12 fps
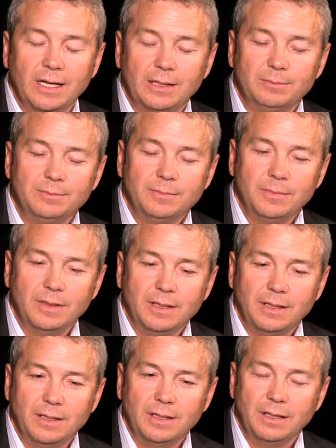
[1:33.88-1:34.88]

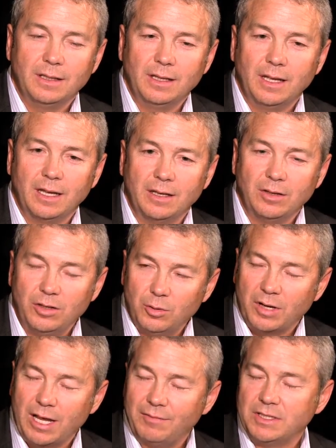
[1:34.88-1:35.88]
and
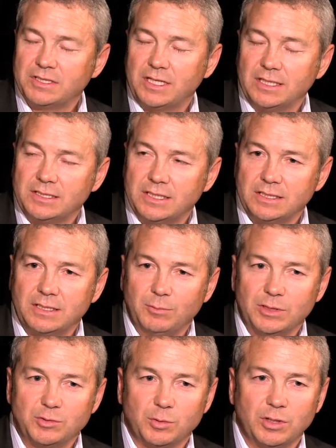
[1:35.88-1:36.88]
you and I have discussed this, it
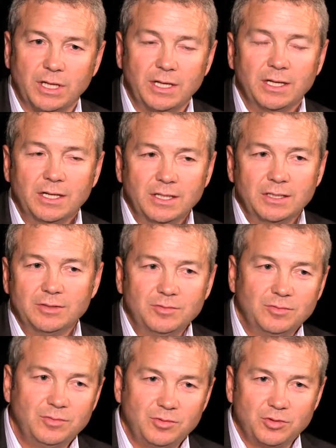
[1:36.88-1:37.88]
was really
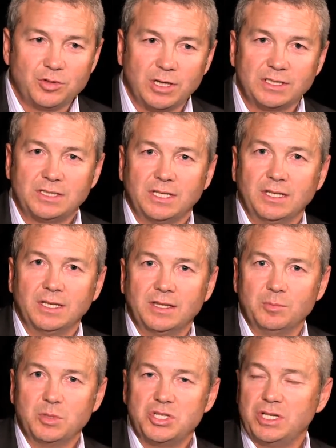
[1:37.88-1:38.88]
trusting that
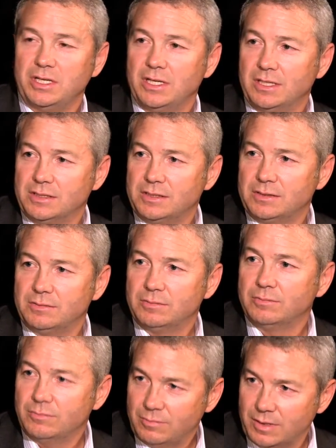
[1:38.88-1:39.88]
the machine does
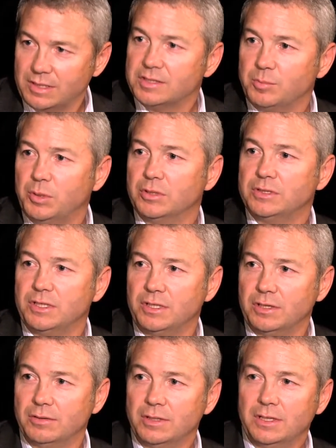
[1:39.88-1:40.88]
what it's supposed to
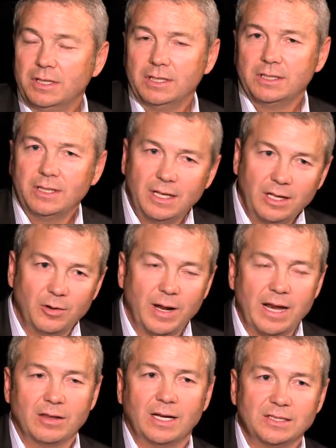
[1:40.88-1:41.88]
do. You know,
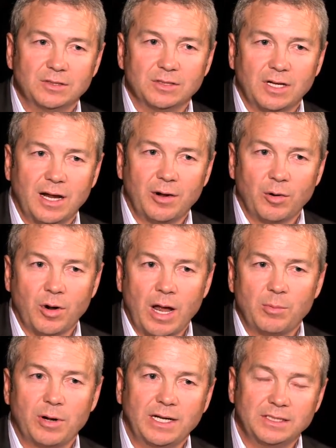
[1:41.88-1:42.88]
analyze those higher order
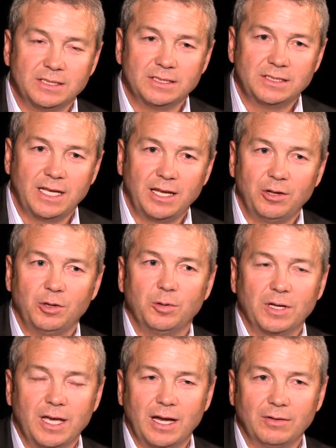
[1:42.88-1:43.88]
aberrations, take
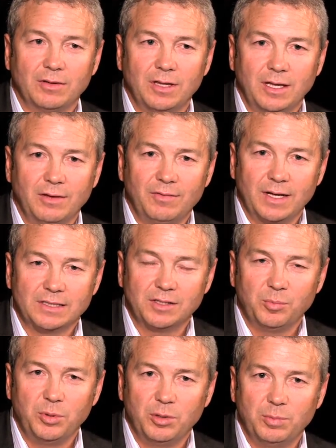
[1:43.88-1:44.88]
into account the effects
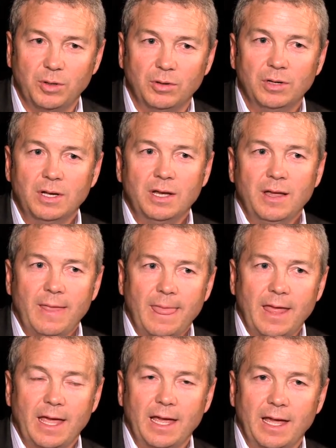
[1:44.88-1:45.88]
of the pupil,
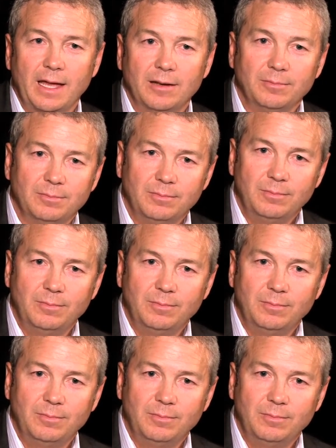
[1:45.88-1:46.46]
and